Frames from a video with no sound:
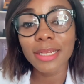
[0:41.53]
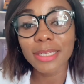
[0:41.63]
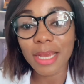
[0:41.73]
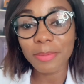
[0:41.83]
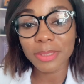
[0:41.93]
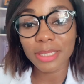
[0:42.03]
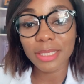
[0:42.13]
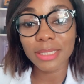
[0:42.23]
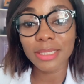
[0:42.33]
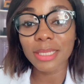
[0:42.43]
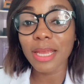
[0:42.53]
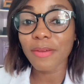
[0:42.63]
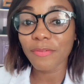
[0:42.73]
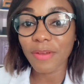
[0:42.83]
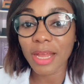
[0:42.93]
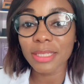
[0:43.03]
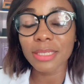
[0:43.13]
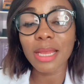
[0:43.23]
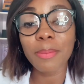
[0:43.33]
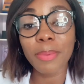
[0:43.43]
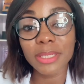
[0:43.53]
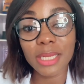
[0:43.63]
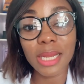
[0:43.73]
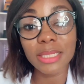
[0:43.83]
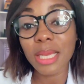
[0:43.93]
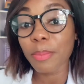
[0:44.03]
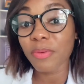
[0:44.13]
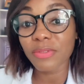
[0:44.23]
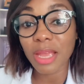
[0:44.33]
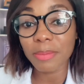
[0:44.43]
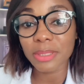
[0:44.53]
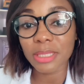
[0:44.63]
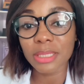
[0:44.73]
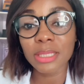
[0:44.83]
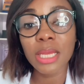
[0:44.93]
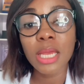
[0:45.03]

diabetes, in fact, a particular type of diabetes